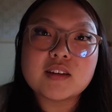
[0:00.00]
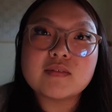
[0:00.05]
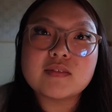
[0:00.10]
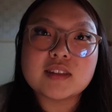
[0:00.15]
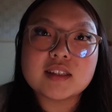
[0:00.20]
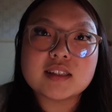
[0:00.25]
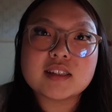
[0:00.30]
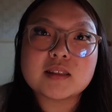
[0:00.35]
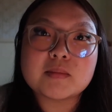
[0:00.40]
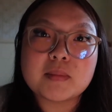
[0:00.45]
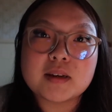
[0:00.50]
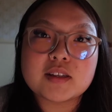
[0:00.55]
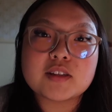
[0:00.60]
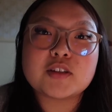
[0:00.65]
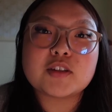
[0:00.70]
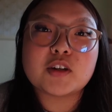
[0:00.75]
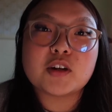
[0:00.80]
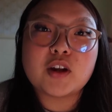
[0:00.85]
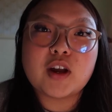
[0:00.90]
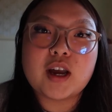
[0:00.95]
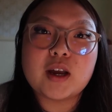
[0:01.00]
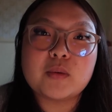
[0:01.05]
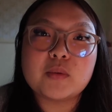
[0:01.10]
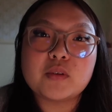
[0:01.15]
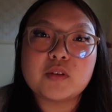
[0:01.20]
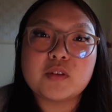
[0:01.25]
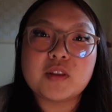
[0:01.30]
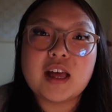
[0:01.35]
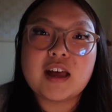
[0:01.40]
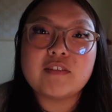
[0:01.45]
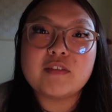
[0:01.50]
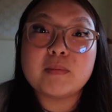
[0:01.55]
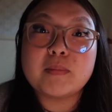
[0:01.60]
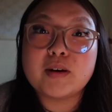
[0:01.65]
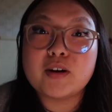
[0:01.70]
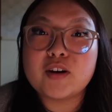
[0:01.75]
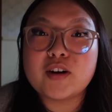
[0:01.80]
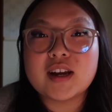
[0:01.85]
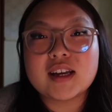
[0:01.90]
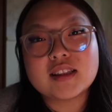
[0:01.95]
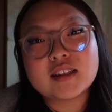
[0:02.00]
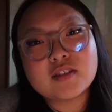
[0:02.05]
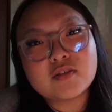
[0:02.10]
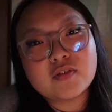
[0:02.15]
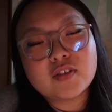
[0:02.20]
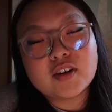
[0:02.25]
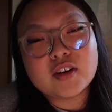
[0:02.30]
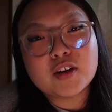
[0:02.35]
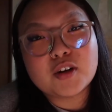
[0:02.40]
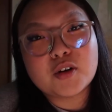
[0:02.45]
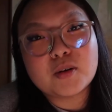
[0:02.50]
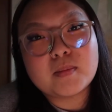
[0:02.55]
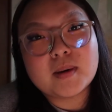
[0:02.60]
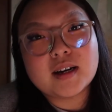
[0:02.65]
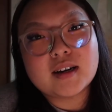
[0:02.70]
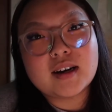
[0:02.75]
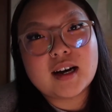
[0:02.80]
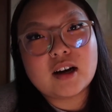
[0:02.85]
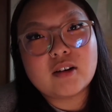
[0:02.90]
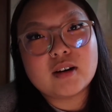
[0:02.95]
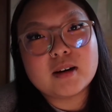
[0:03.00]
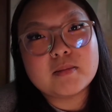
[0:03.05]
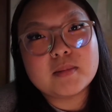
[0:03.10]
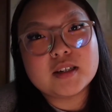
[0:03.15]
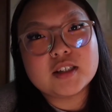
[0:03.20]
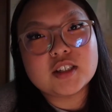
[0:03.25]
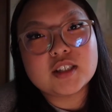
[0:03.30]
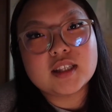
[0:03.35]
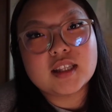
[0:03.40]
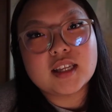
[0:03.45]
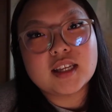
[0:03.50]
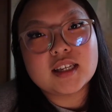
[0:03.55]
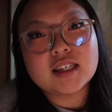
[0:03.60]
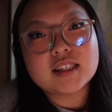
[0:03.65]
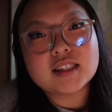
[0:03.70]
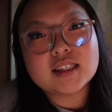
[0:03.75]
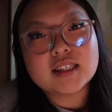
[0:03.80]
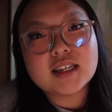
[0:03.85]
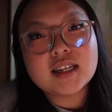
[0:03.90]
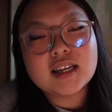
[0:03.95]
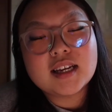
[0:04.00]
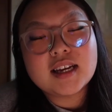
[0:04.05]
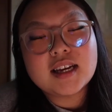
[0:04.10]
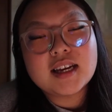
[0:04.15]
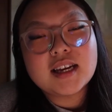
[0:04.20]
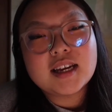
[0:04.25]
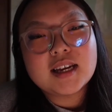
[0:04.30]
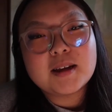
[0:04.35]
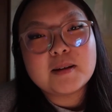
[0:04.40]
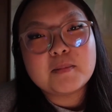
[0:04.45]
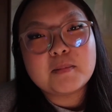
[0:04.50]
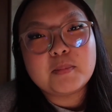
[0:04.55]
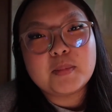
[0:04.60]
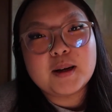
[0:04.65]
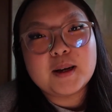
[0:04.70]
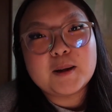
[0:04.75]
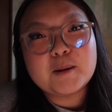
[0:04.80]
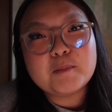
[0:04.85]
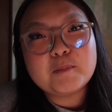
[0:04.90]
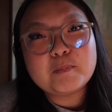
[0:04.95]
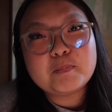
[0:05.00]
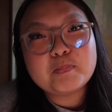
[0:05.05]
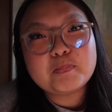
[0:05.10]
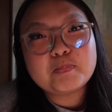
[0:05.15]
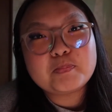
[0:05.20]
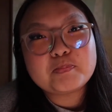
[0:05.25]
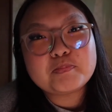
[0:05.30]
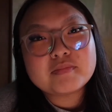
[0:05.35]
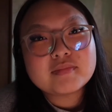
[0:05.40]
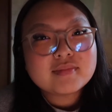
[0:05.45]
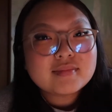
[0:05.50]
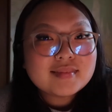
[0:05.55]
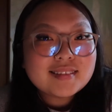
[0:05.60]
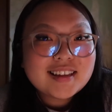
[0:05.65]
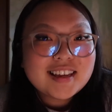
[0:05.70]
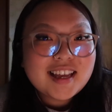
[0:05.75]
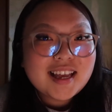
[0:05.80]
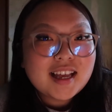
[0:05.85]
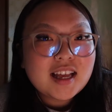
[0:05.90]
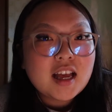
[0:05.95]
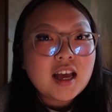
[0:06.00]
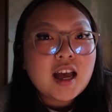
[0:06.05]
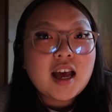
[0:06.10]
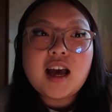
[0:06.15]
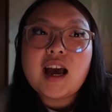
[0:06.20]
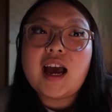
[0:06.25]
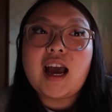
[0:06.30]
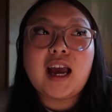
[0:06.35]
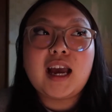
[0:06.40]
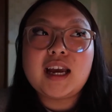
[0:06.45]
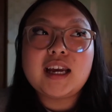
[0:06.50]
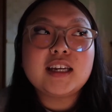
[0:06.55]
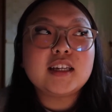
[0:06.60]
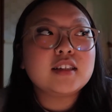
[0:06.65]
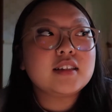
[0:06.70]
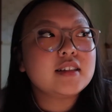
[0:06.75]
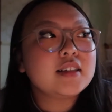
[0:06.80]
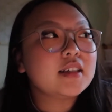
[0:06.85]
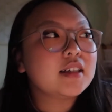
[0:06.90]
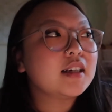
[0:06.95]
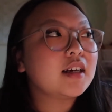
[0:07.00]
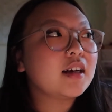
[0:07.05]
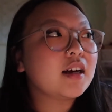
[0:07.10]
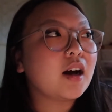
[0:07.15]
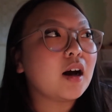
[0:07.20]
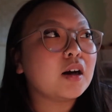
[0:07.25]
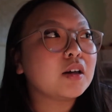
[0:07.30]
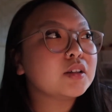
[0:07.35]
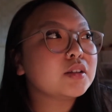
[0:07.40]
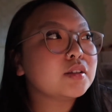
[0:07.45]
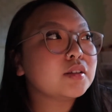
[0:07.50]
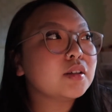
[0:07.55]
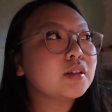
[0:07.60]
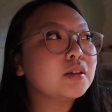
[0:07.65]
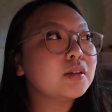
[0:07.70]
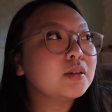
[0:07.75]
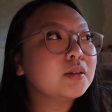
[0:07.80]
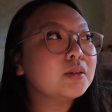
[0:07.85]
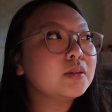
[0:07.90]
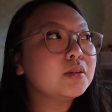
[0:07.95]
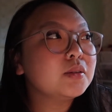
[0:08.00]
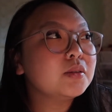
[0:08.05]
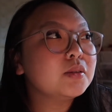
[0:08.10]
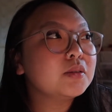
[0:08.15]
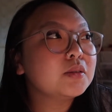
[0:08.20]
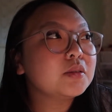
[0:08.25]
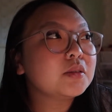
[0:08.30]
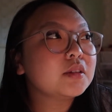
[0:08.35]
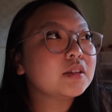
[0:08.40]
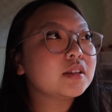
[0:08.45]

this semester I will have a better answer for you about how I budget things. But yeah, I also,